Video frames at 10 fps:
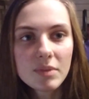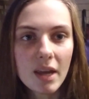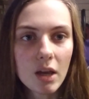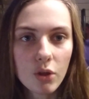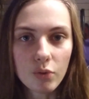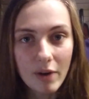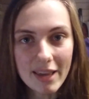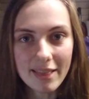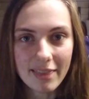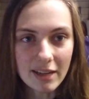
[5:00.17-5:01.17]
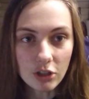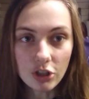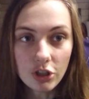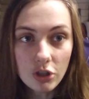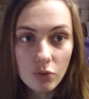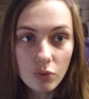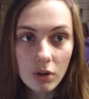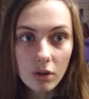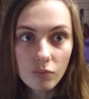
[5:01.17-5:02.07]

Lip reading: like the right thing to do.